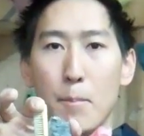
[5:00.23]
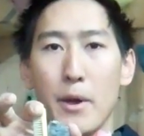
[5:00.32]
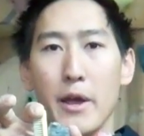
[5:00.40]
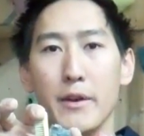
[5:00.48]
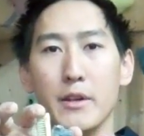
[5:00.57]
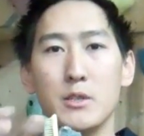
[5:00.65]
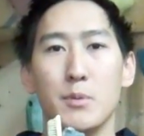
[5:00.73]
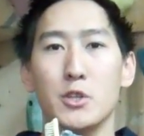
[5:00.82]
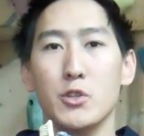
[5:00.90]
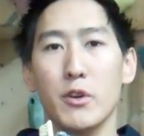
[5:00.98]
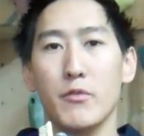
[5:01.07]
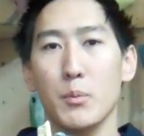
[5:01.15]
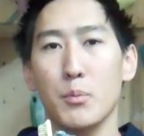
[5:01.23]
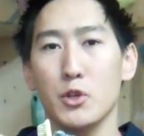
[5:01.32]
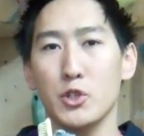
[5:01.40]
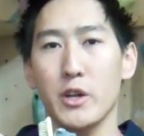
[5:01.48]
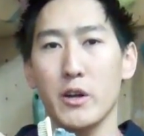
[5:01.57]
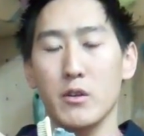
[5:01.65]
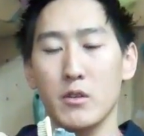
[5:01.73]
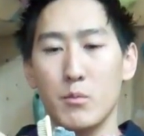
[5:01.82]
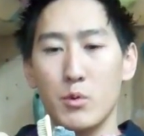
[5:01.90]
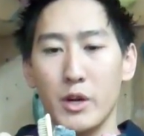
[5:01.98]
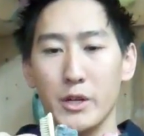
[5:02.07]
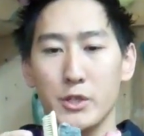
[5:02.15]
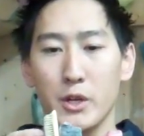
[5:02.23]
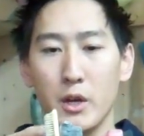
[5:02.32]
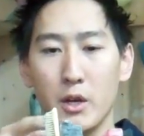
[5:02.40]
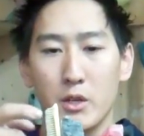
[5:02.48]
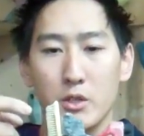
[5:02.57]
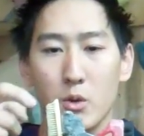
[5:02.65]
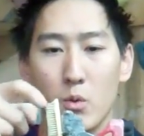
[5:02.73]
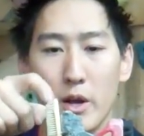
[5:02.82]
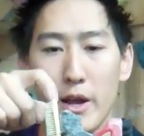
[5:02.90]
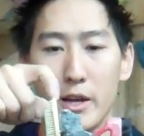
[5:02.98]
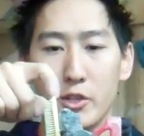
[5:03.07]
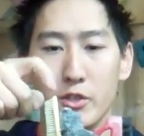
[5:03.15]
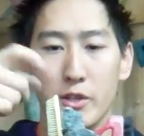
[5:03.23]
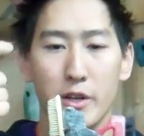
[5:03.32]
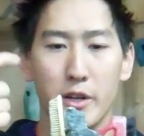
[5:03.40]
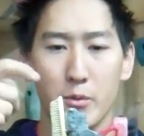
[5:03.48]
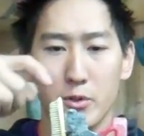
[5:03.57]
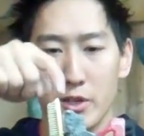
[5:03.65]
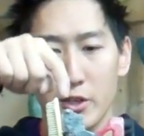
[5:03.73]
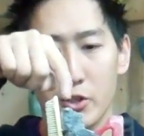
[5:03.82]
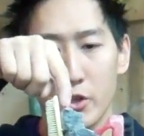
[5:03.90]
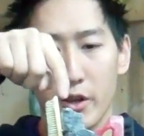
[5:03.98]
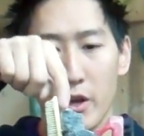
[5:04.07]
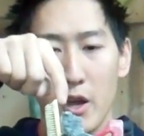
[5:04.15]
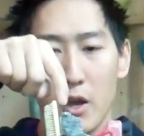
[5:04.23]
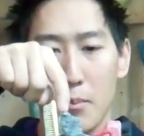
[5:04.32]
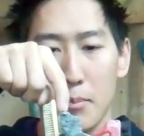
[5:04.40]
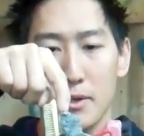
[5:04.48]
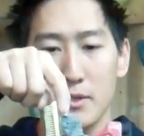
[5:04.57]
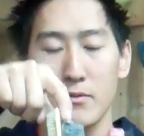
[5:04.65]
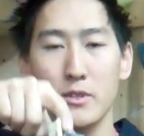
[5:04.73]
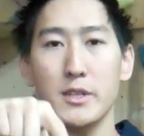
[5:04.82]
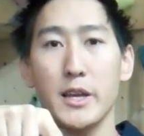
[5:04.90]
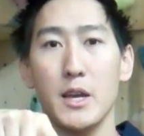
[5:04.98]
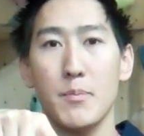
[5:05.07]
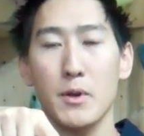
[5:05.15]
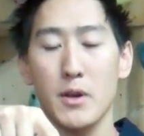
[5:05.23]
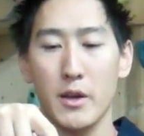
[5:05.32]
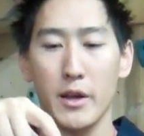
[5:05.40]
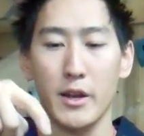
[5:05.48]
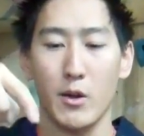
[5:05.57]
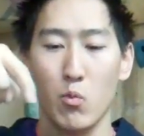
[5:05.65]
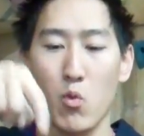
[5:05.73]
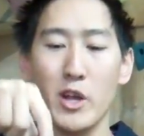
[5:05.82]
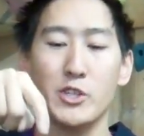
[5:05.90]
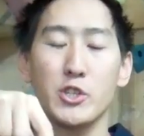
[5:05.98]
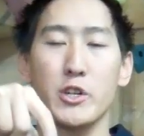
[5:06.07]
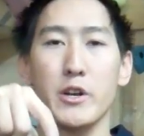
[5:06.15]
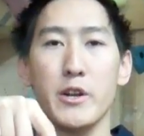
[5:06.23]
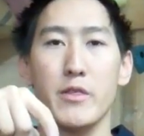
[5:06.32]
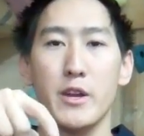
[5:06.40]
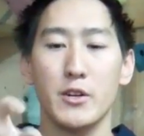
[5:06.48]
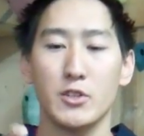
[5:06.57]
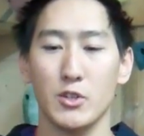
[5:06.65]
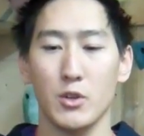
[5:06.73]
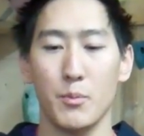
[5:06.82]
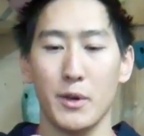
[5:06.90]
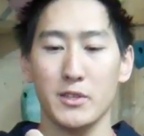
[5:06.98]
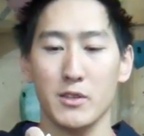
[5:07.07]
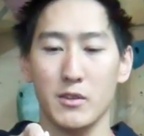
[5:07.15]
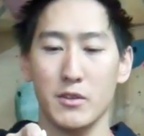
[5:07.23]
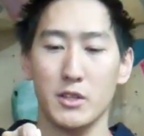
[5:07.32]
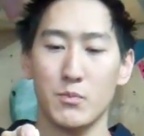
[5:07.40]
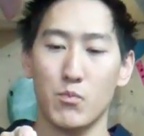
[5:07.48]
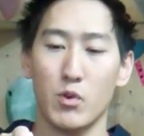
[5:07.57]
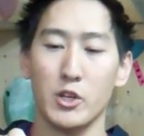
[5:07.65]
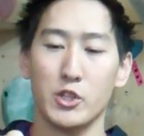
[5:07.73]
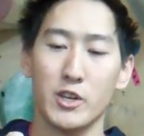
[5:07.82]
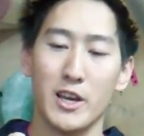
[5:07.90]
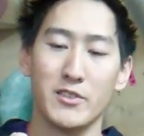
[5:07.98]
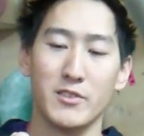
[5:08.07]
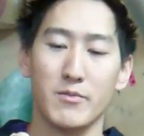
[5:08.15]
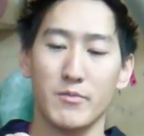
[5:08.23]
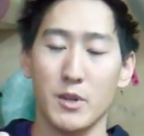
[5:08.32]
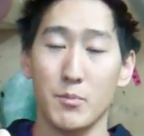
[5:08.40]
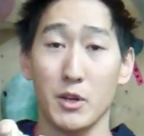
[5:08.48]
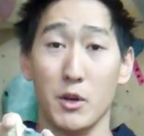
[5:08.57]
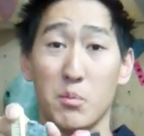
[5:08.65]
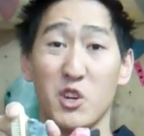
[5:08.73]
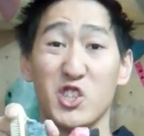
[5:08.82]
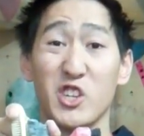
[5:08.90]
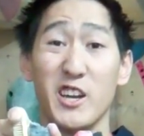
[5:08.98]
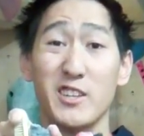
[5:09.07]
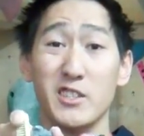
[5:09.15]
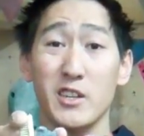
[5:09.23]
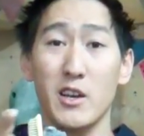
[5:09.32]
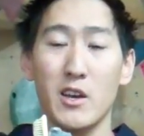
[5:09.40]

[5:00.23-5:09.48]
to bend, especially if you push down on the brush. So what I actually did was I took a piece of tape and I wedged it in there, so basically this brush has something to push against.